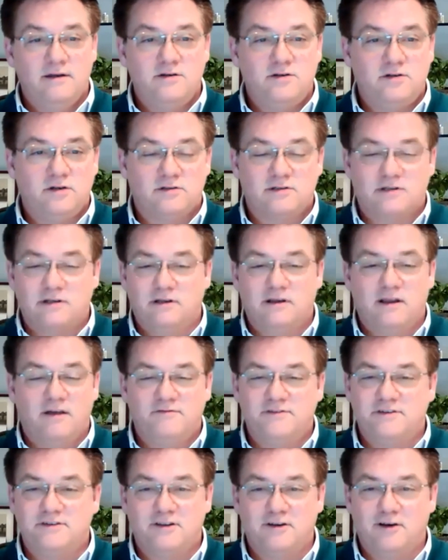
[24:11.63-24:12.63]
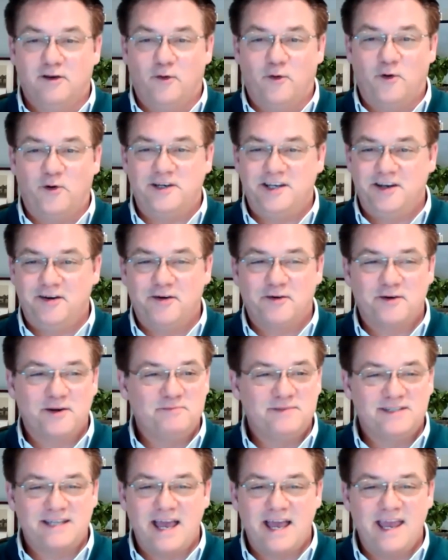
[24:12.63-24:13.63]
just loves the Lord. You know what
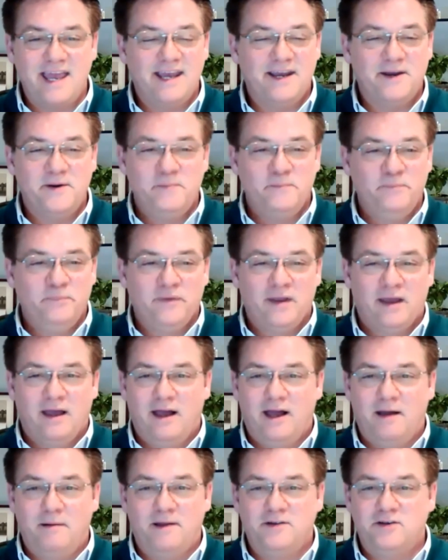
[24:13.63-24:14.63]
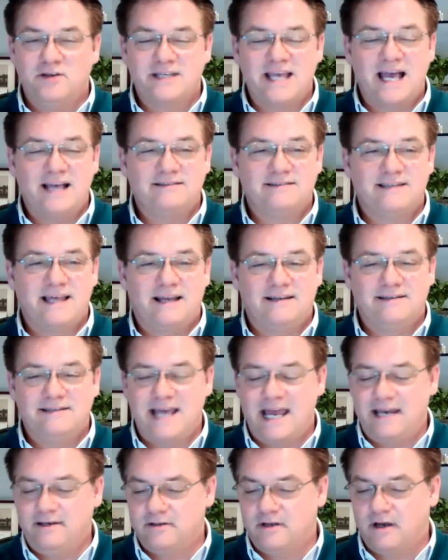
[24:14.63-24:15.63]
I'm saying? Uh, and just has that
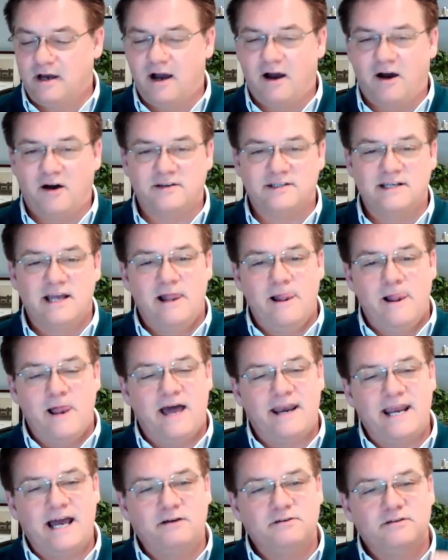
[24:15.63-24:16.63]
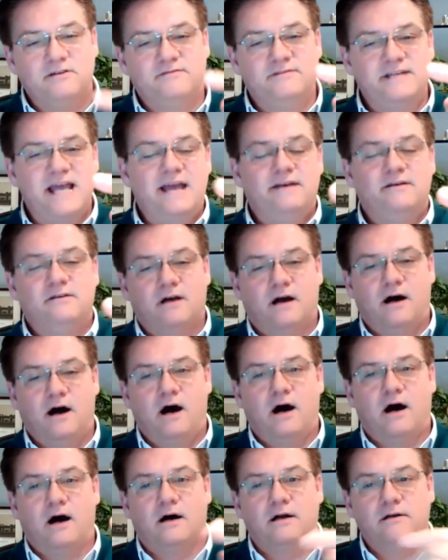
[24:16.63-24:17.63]
tender heart. And out of tender
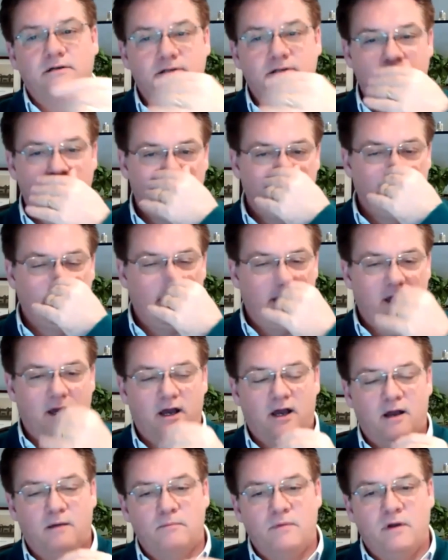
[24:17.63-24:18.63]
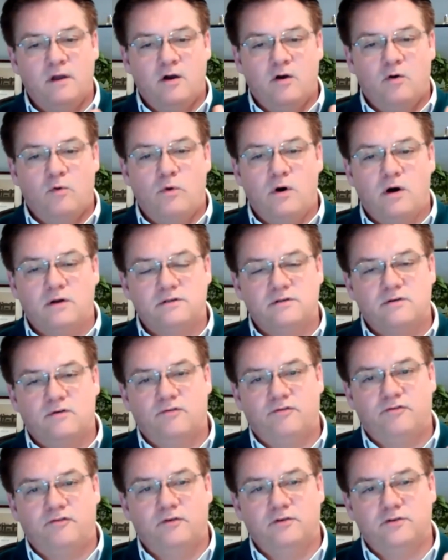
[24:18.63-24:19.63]
heart, um, what
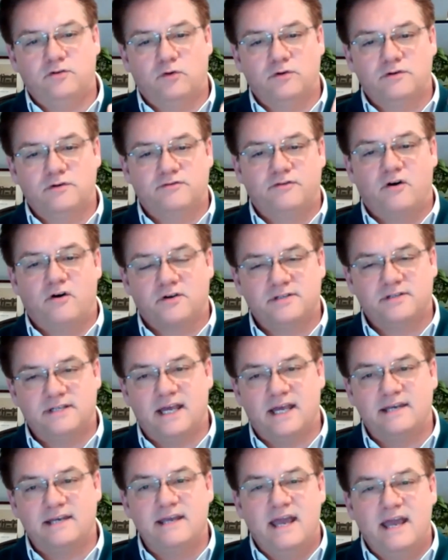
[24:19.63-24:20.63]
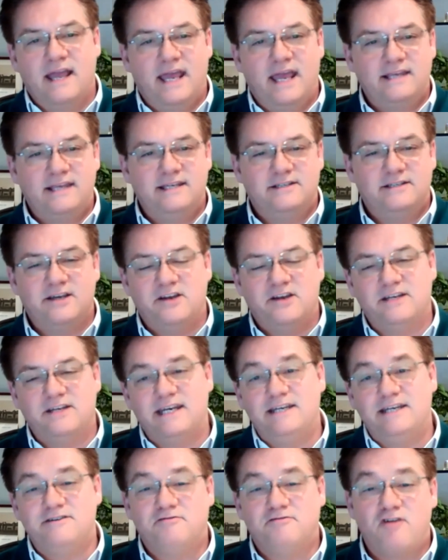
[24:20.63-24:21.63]
George Fox did is he turned
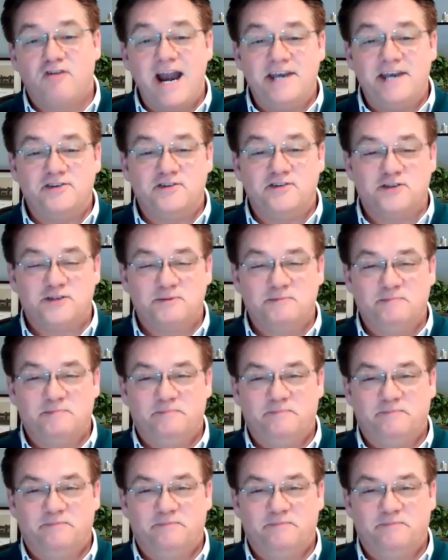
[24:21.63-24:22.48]
it into friends,